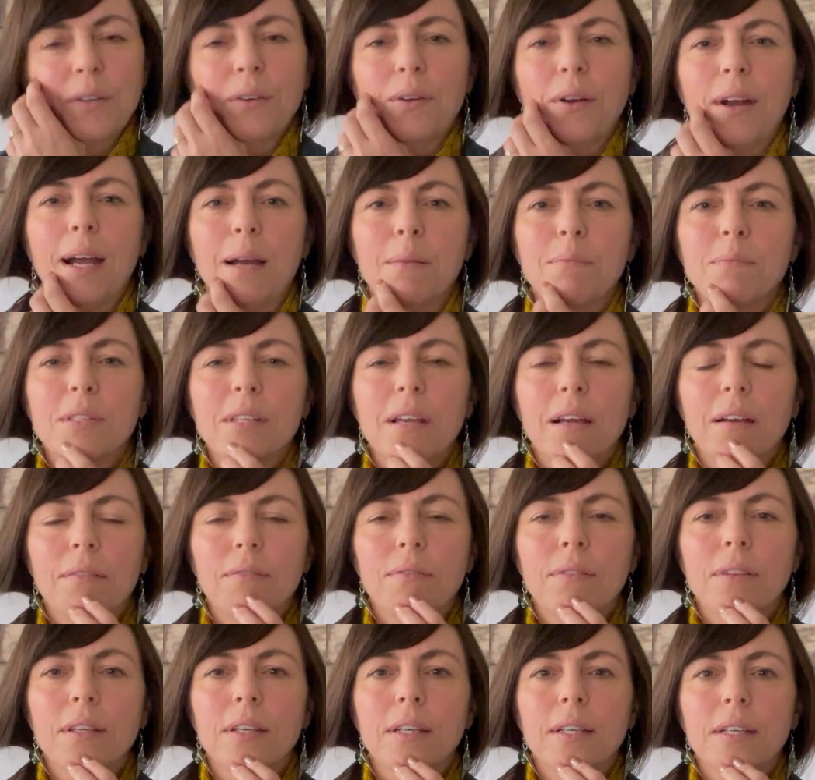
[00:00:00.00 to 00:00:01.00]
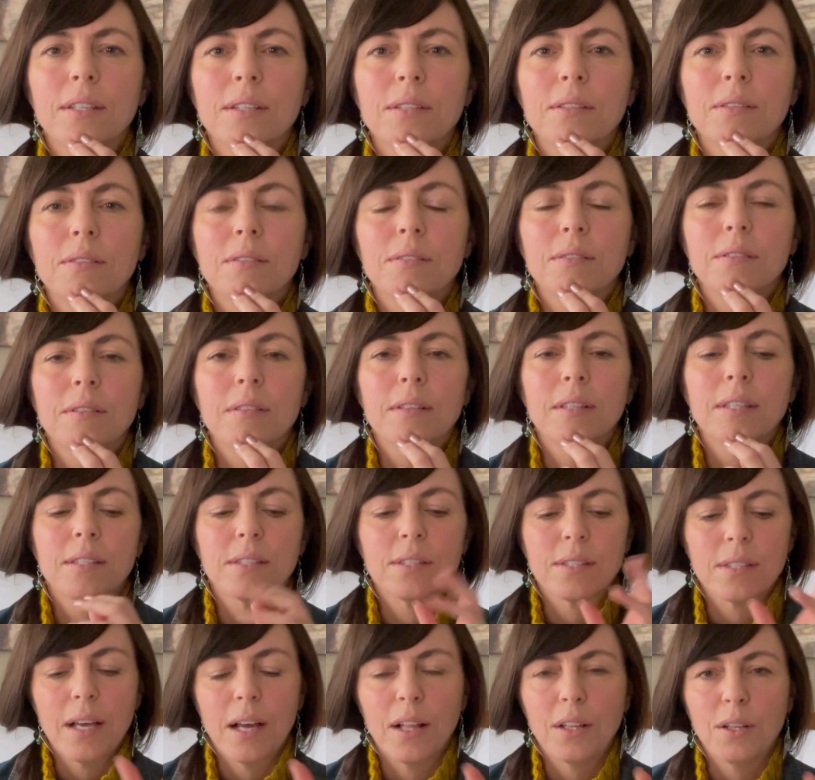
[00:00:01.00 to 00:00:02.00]
grams of
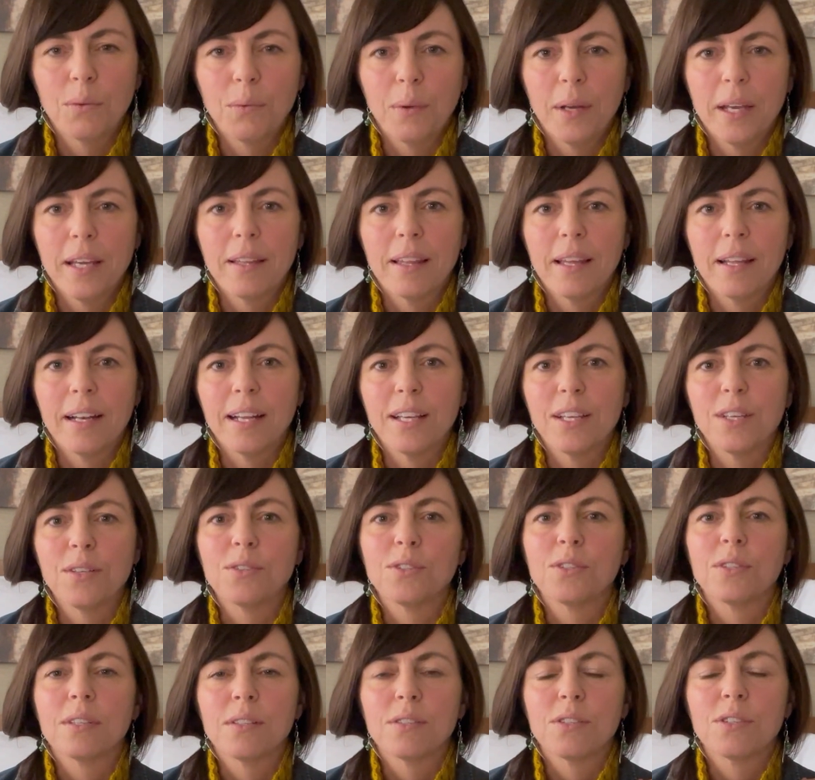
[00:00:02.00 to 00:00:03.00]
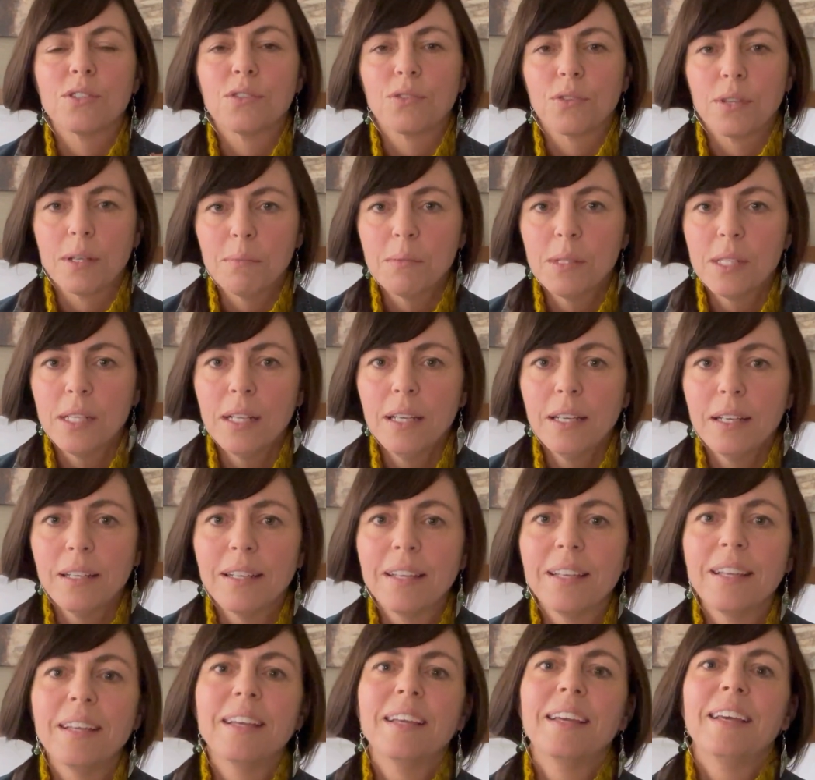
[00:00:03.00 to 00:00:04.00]
this colorway that I used as scrimslet.
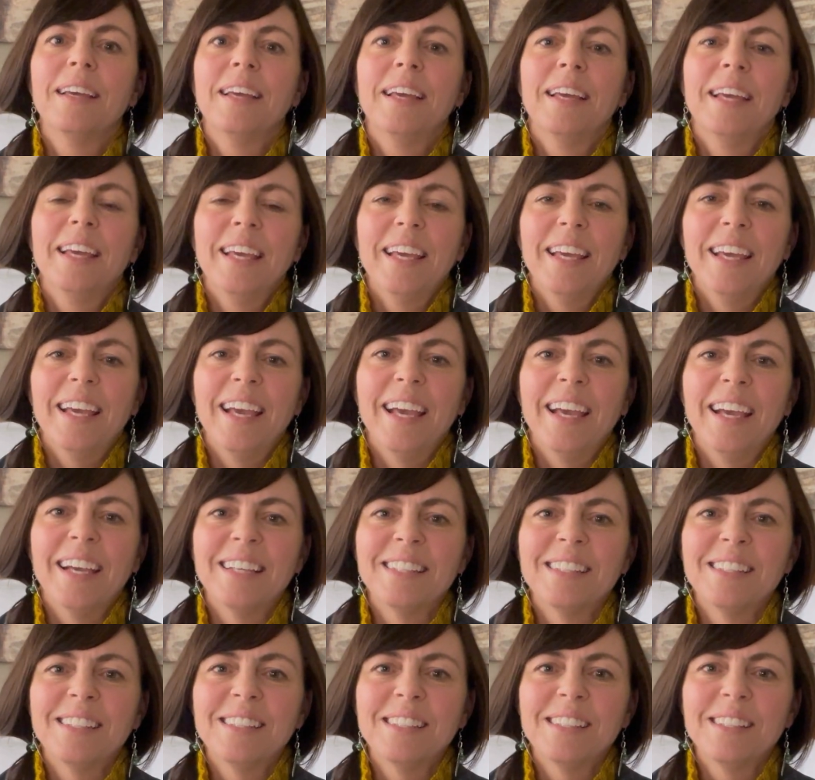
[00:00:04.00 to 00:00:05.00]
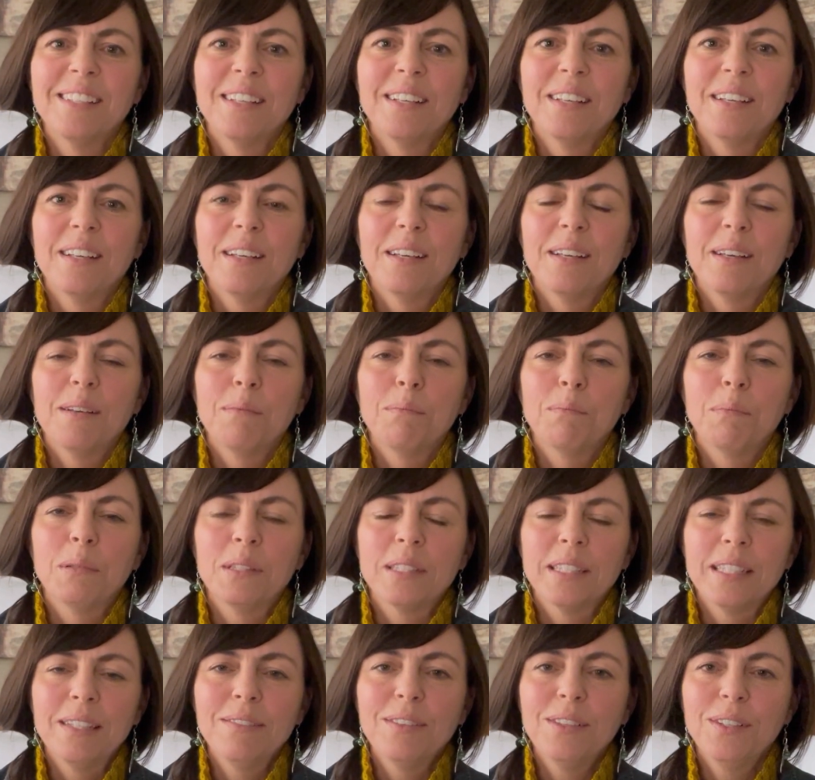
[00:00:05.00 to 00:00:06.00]
And
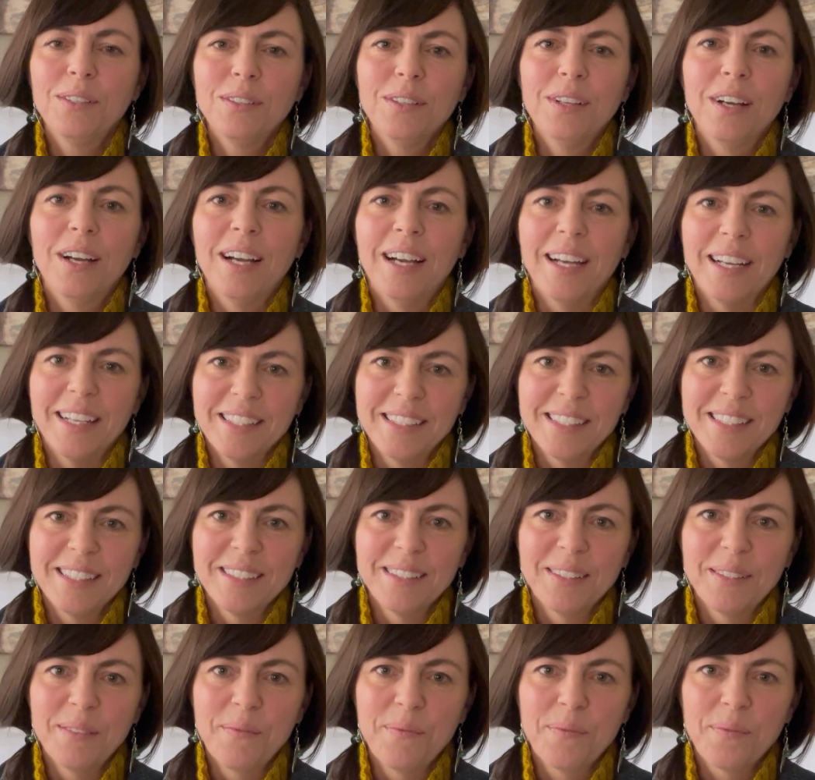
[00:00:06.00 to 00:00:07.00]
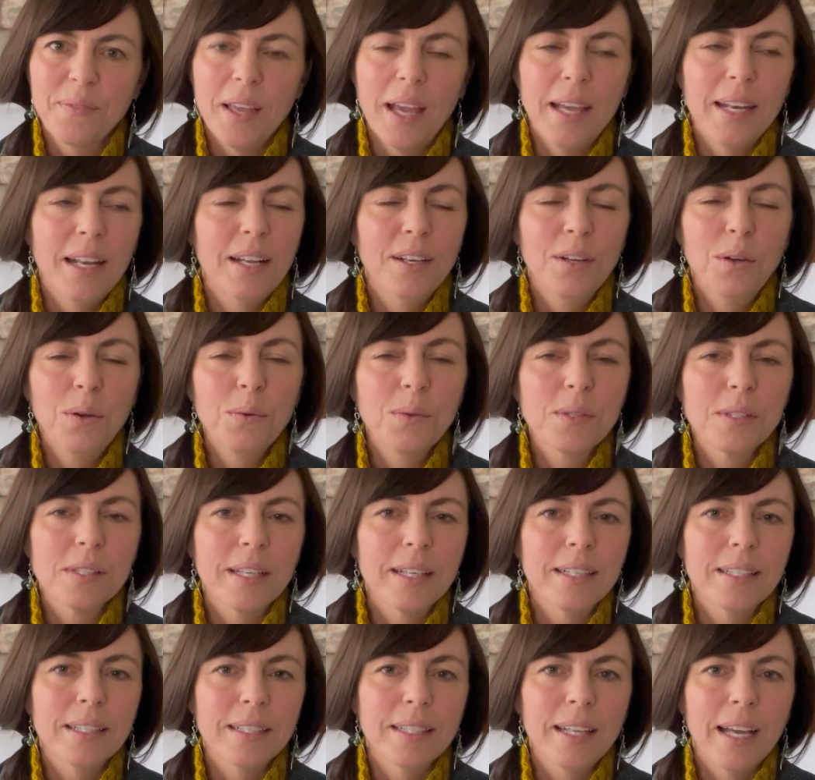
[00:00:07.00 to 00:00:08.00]
believe it or not, and I know it was
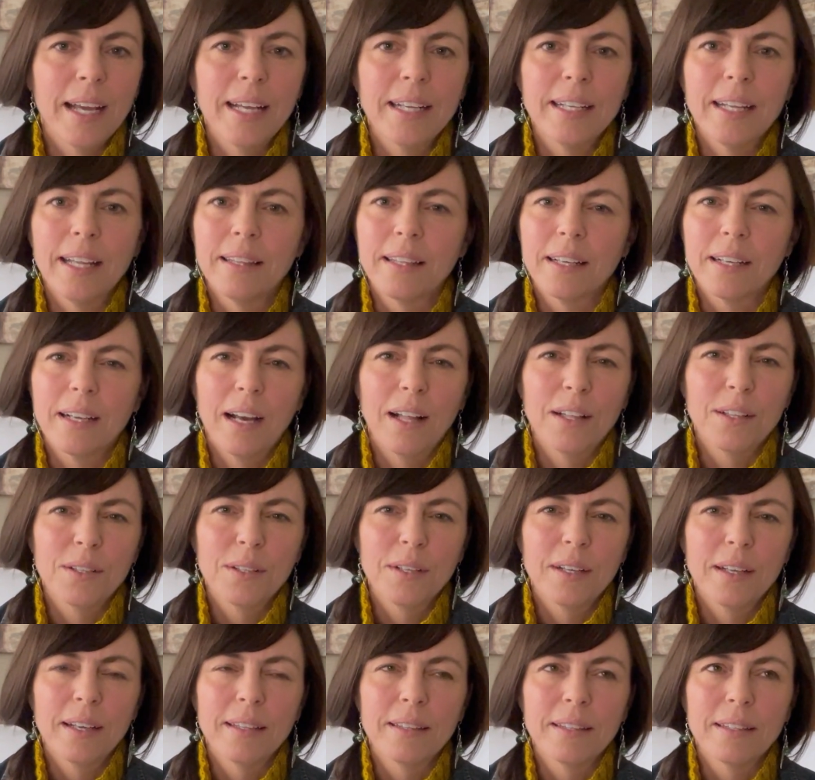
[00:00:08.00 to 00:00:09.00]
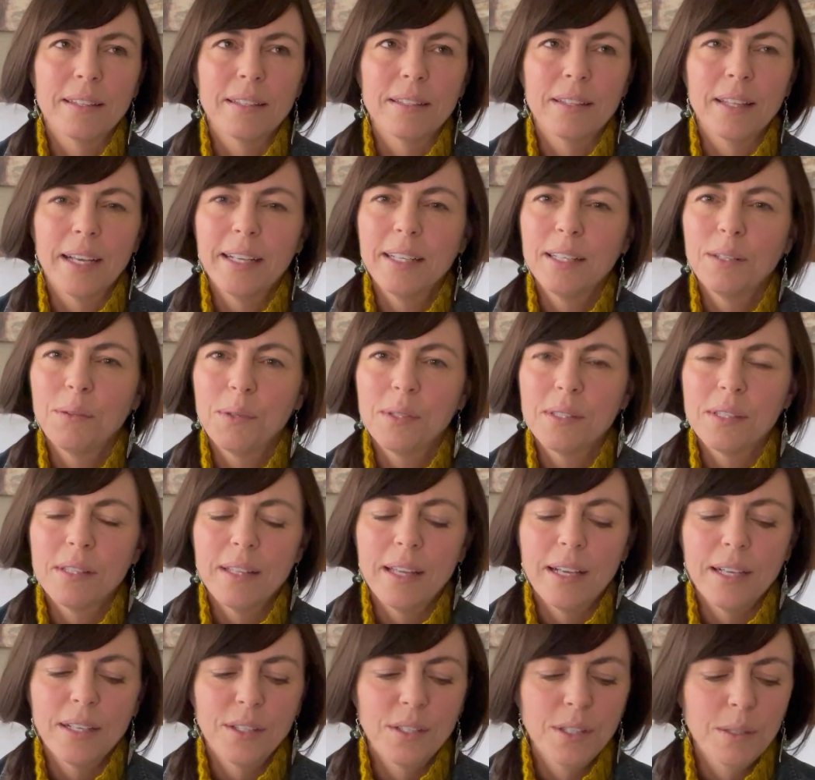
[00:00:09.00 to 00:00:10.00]
late at night and the color and the lighting wasn't
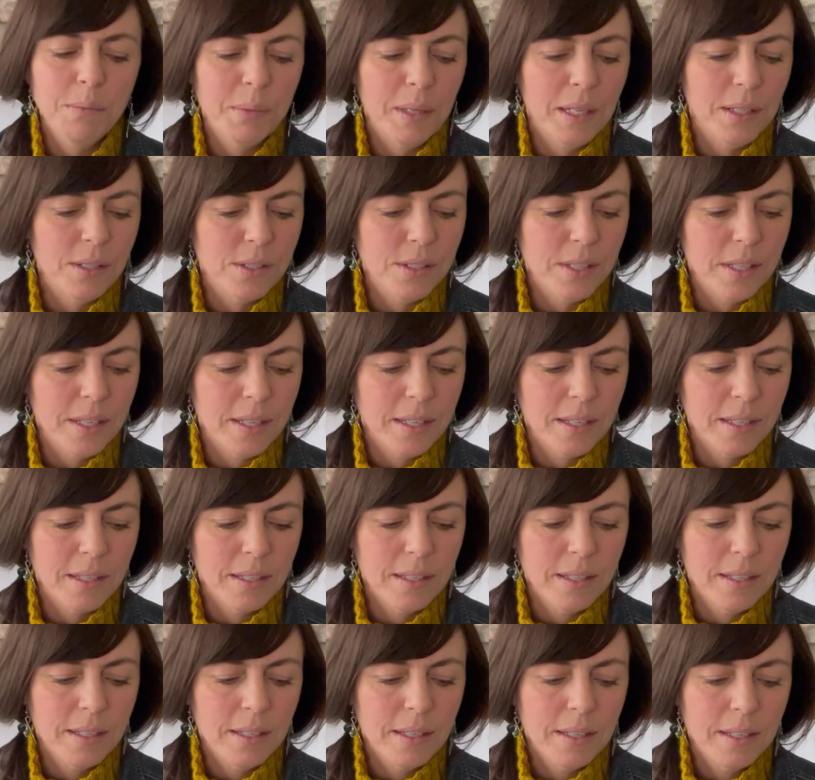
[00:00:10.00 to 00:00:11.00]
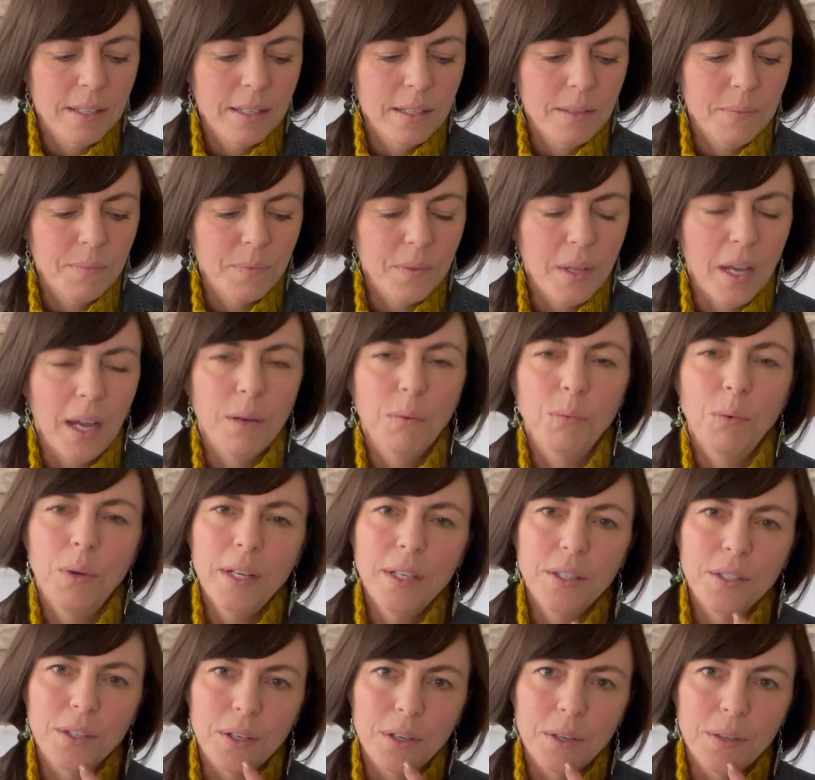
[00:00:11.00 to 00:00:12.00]
that good, but I was like, I
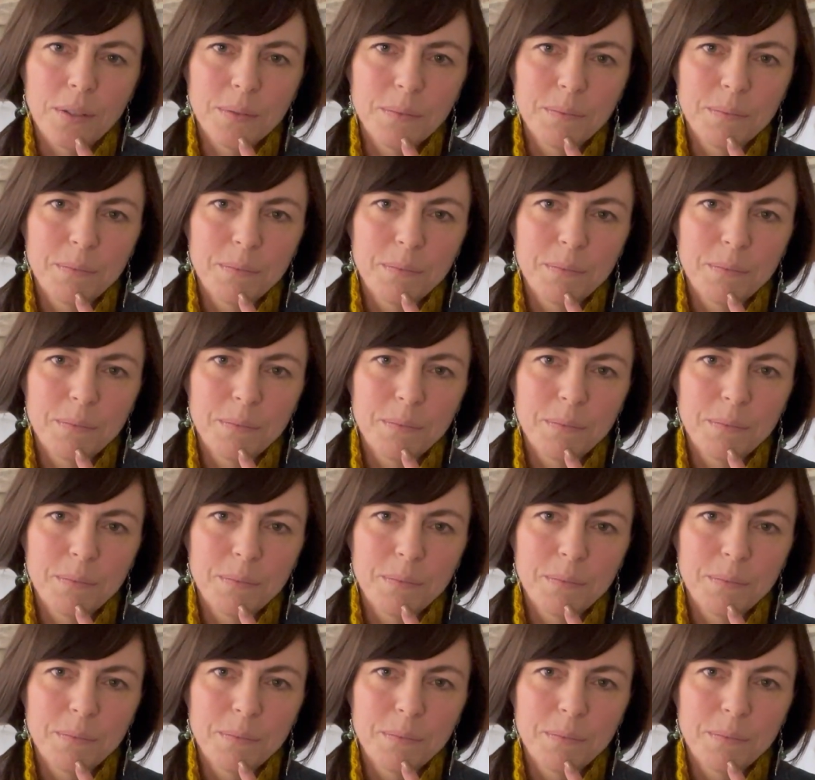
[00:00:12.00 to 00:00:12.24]
wonder,